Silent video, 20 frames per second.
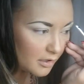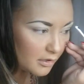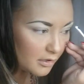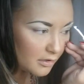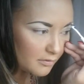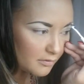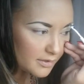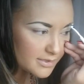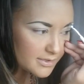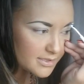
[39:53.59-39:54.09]

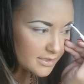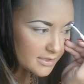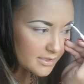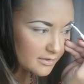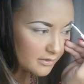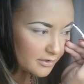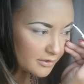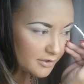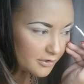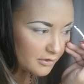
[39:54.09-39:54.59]
Oh, is it
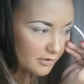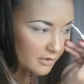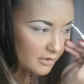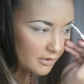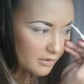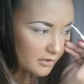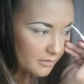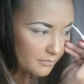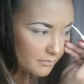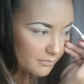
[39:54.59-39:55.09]
on your
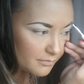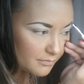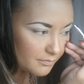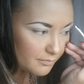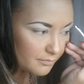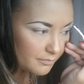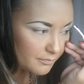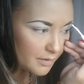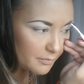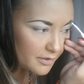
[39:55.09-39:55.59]

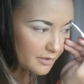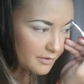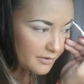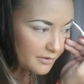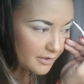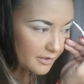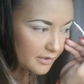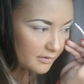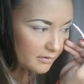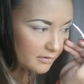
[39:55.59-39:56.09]
memory
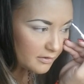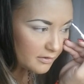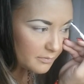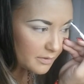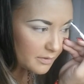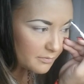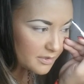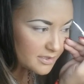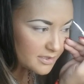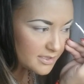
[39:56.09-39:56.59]
thing? Your
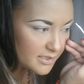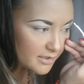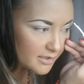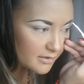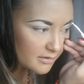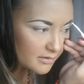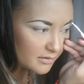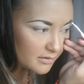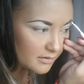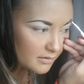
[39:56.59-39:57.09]
memory
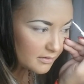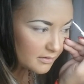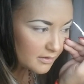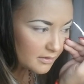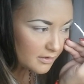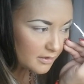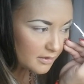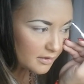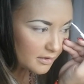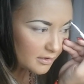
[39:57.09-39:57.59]
stick?
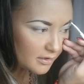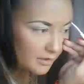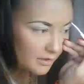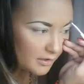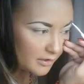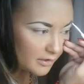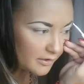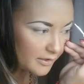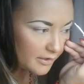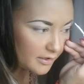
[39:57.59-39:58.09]

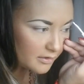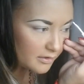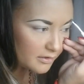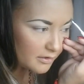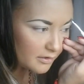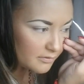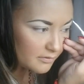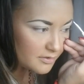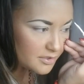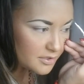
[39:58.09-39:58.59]
Alright,
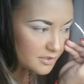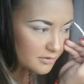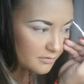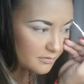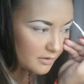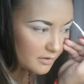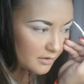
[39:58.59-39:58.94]
go to